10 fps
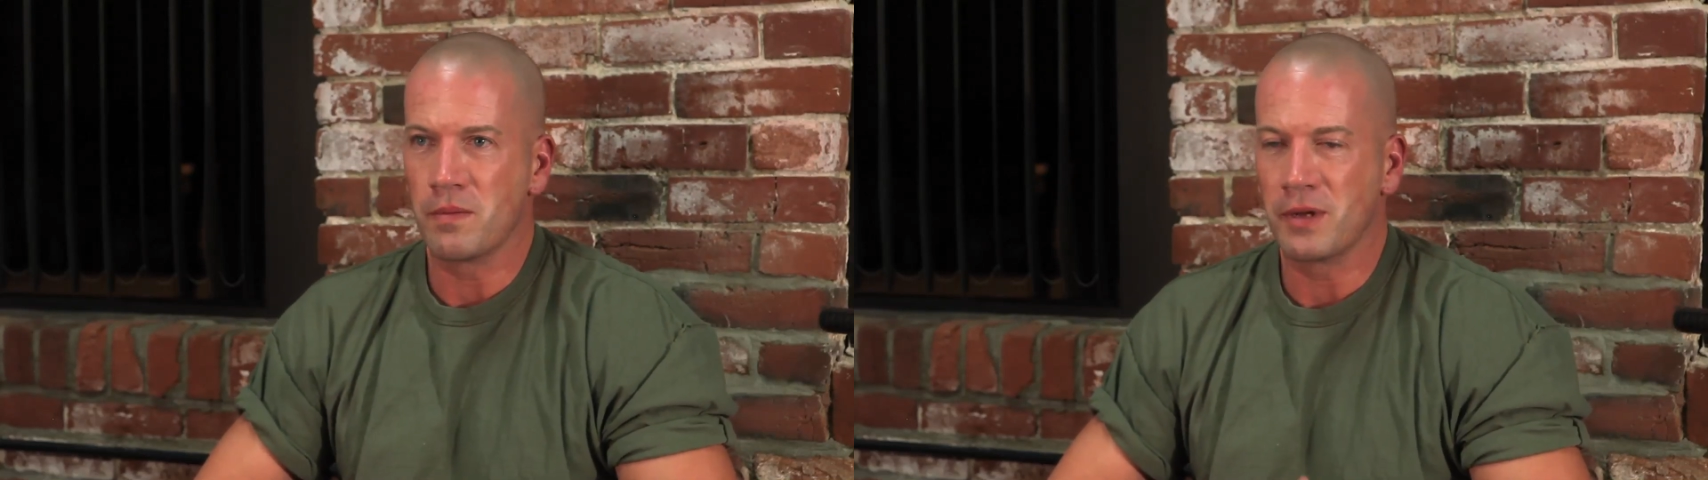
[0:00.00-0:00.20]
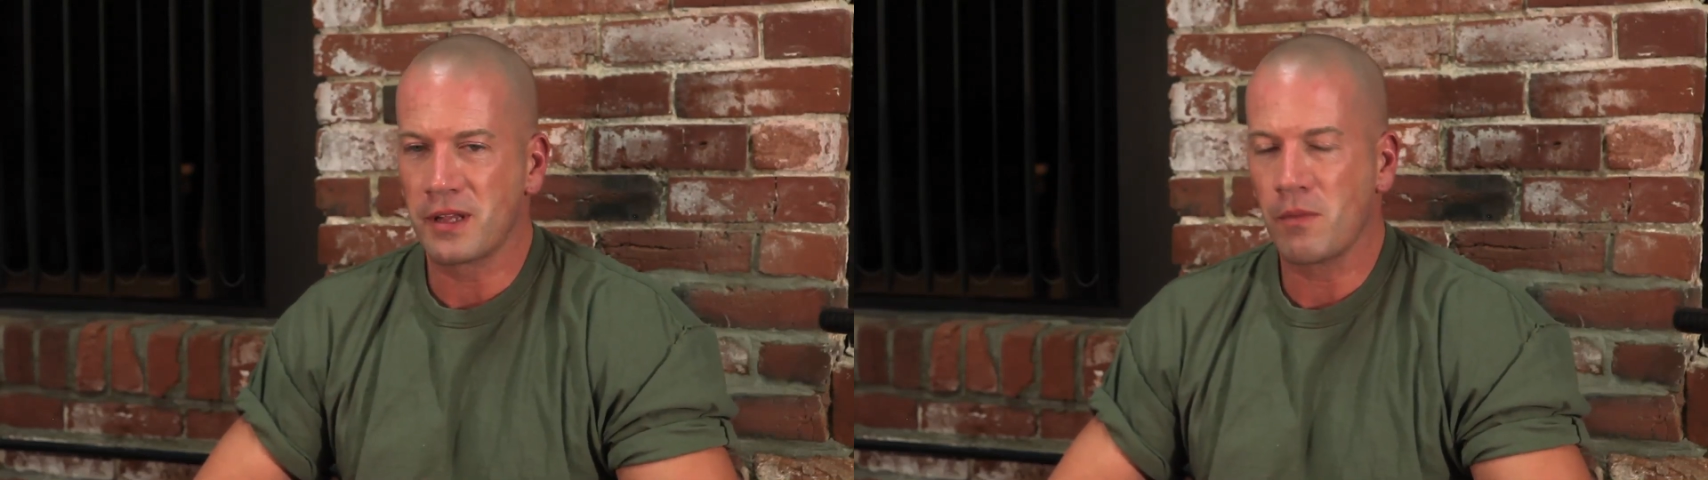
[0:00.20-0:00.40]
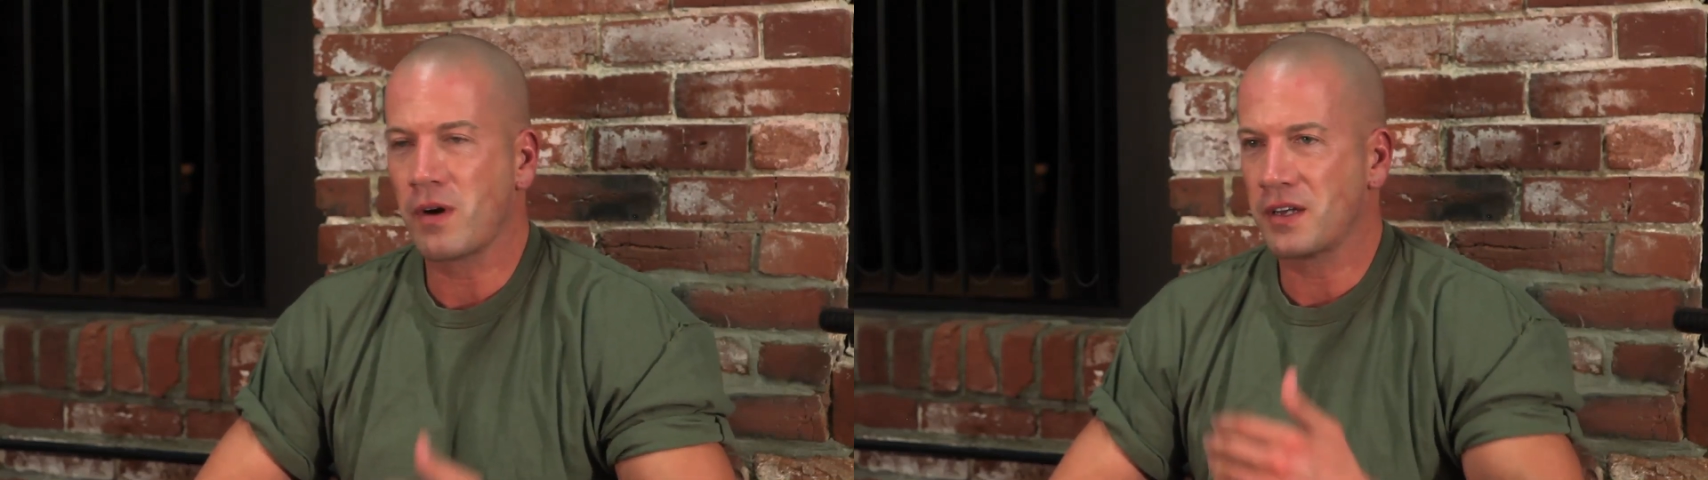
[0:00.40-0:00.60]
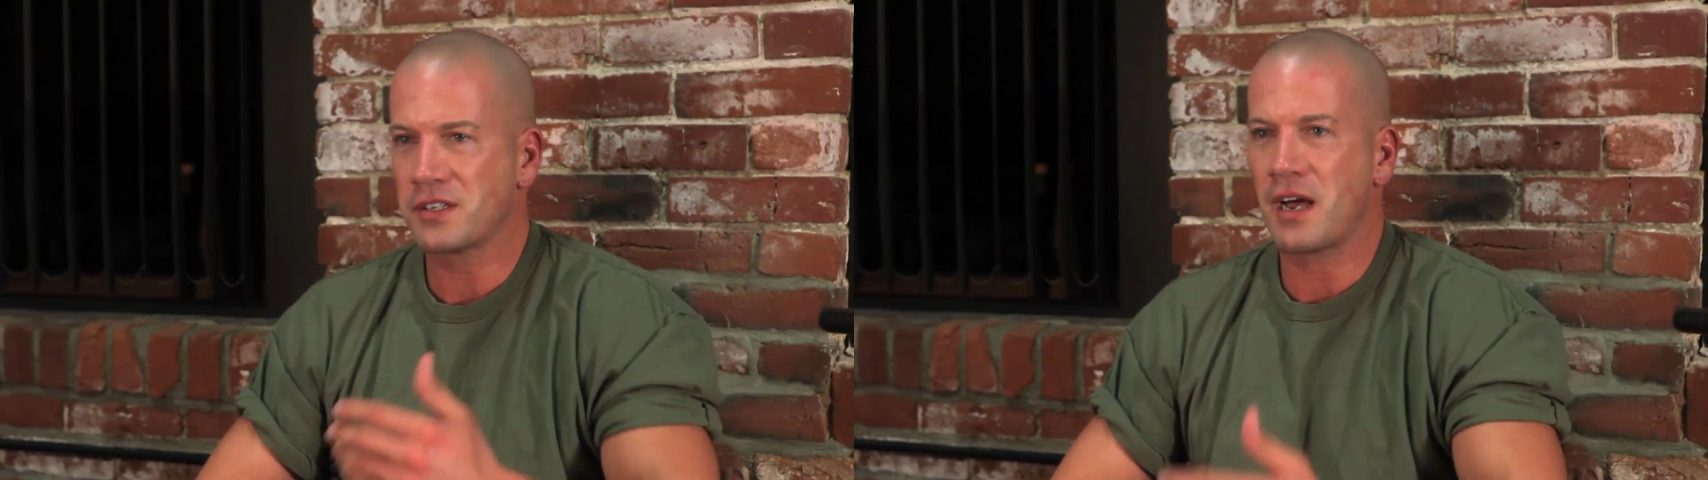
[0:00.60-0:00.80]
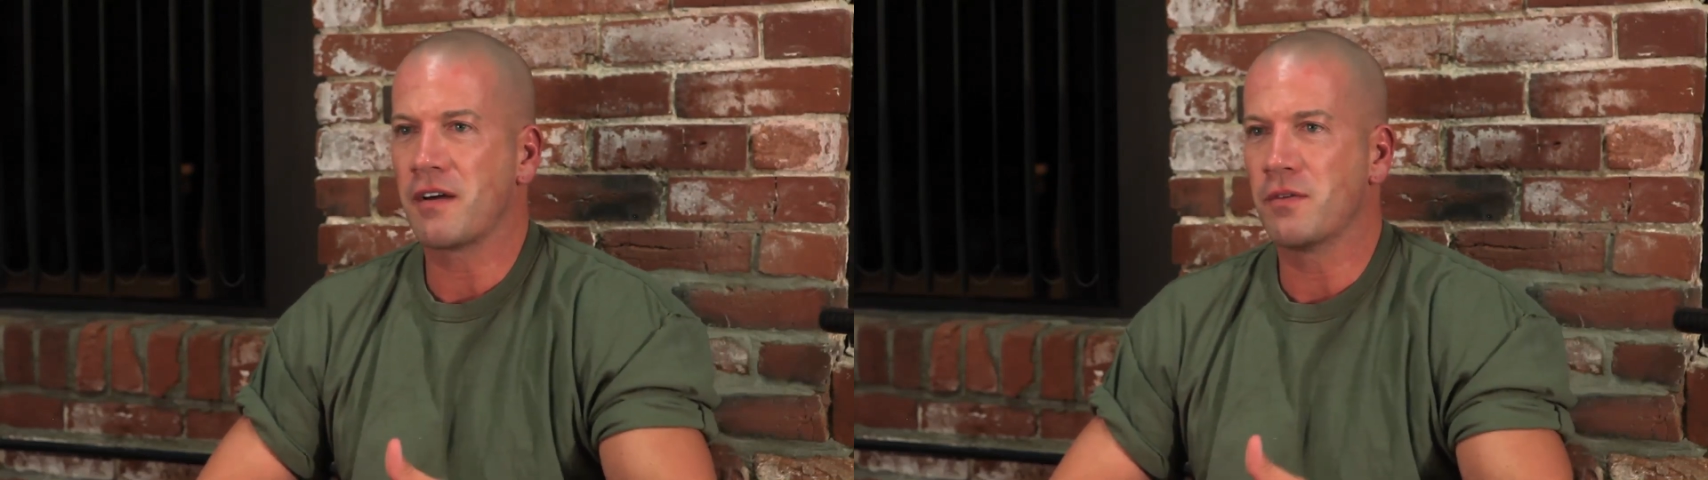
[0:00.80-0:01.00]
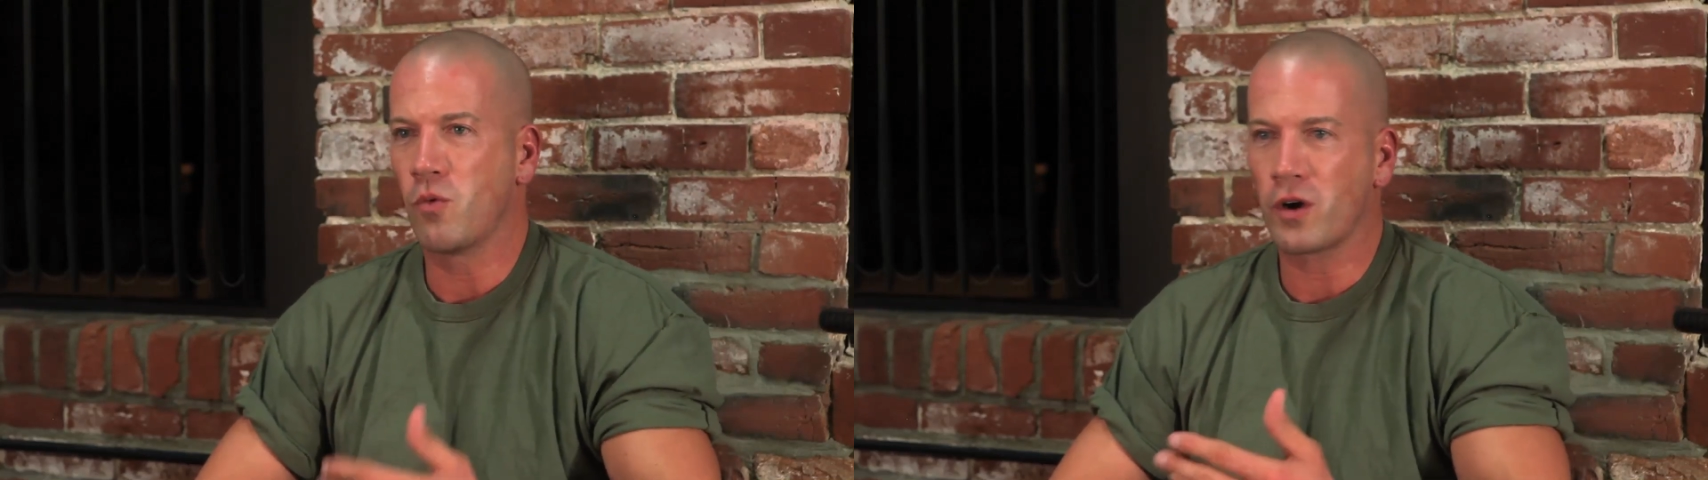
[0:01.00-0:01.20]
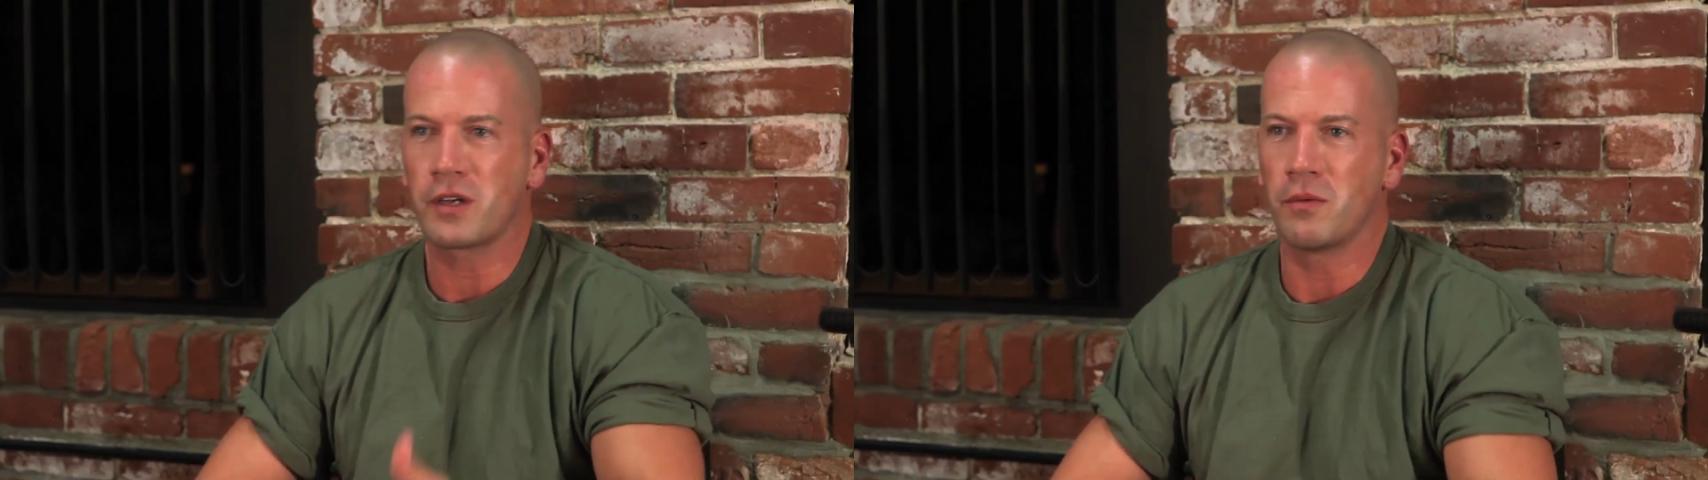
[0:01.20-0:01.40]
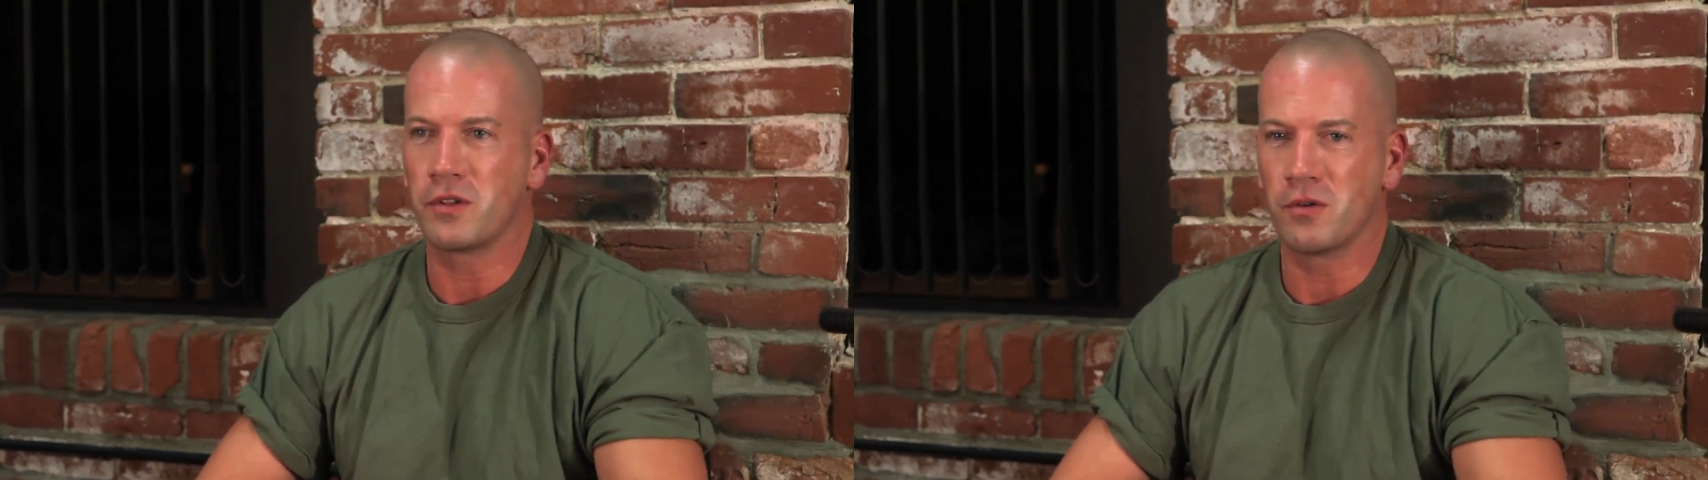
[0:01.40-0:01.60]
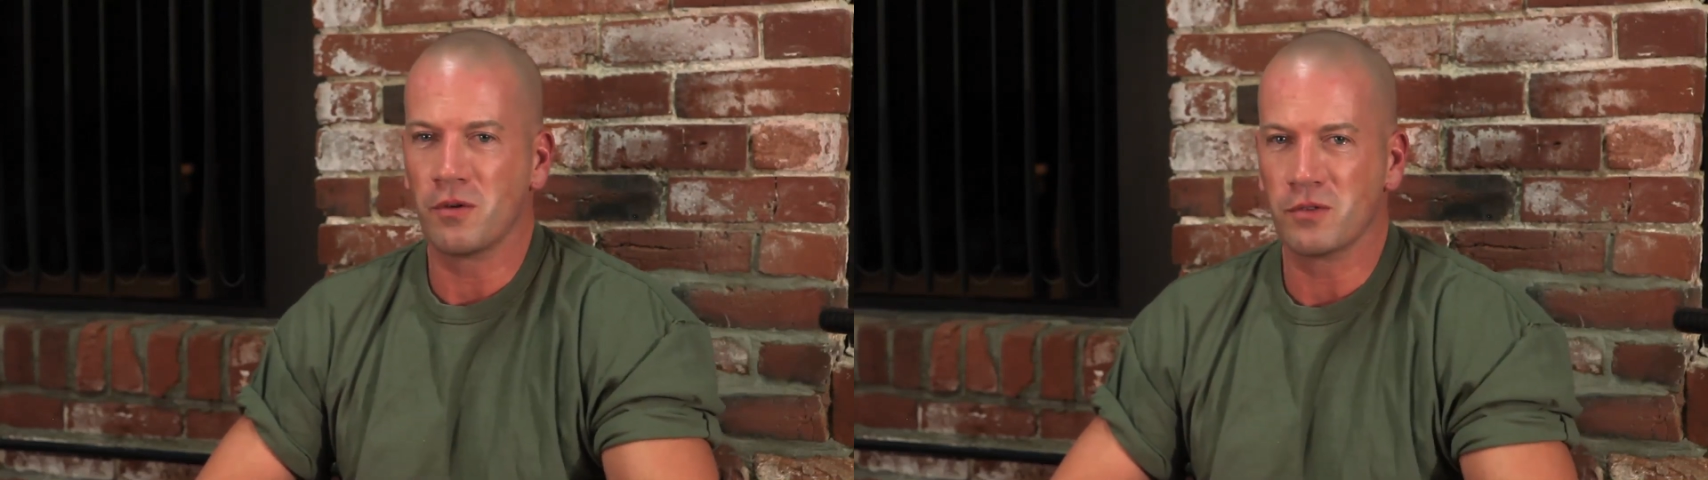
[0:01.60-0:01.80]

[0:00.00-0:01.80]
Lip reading: But then when I started working with you,